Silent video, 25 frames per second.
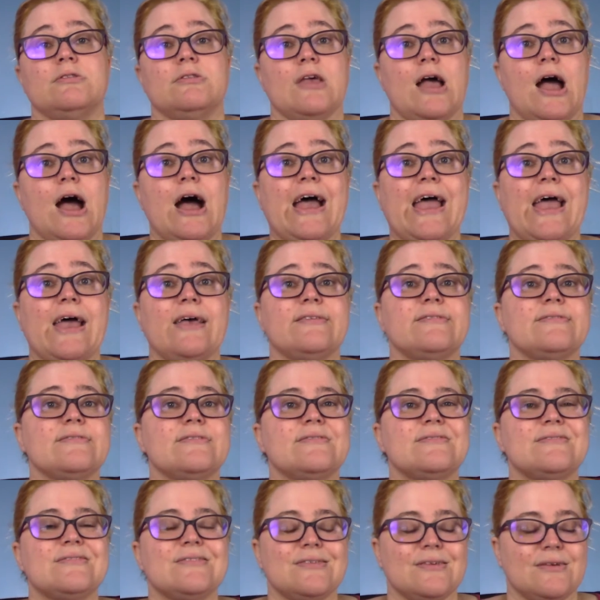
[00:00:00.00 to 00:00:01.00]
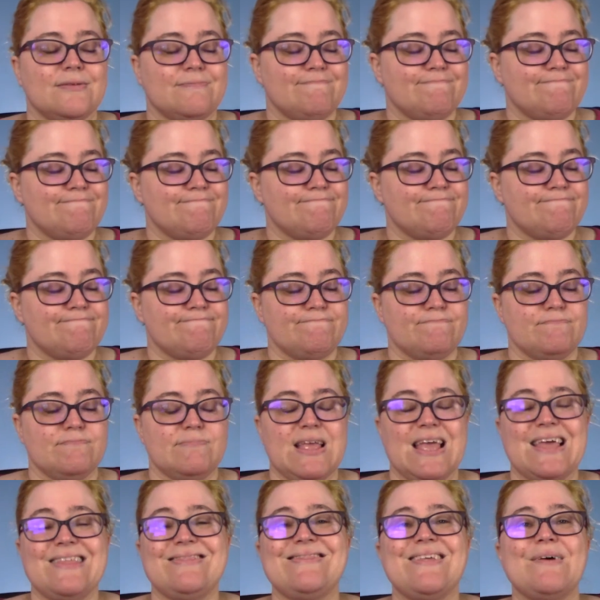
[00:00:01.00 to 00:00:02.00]
asks
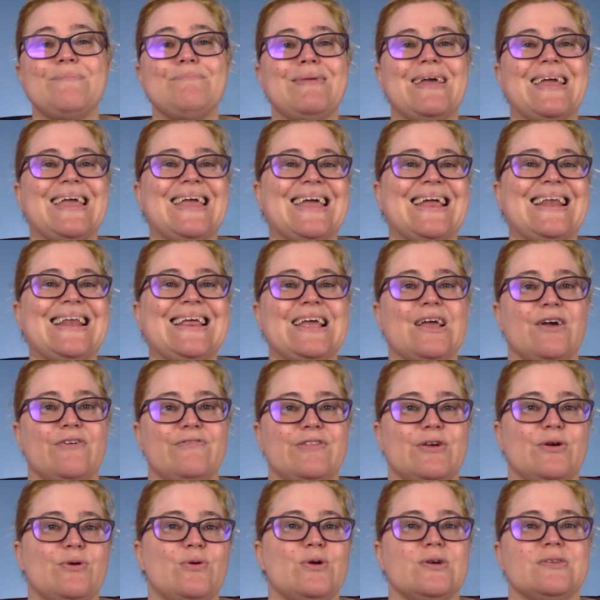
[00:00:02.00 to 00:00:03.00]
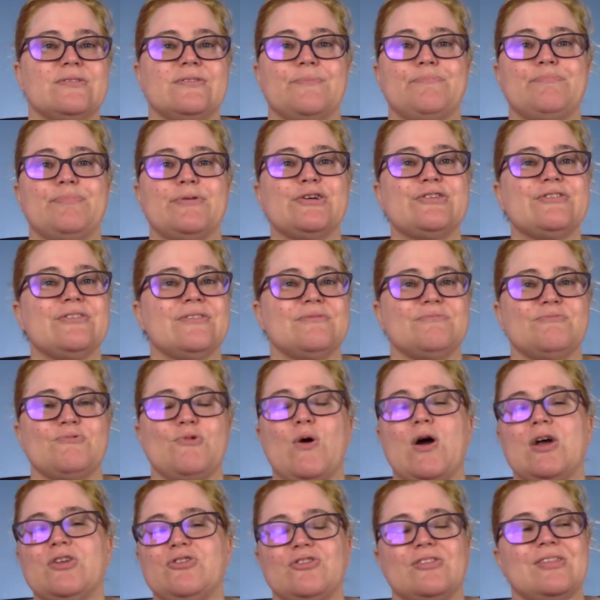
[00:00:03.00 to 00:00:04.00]
in the beginning of the course, the person
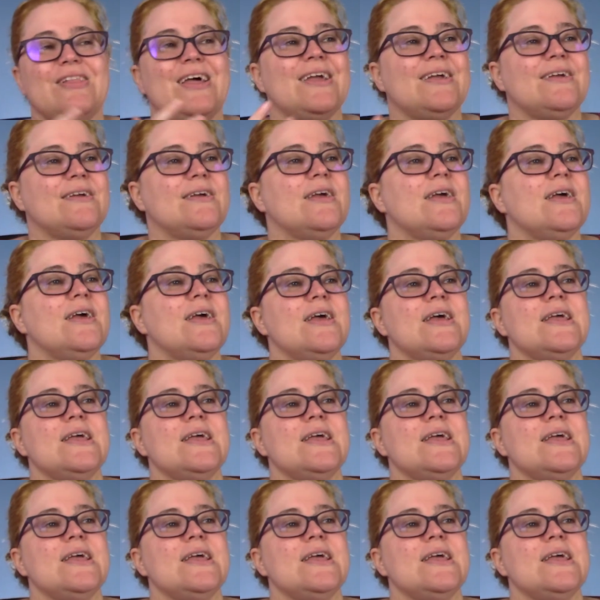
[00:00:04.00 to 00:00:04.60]
watched like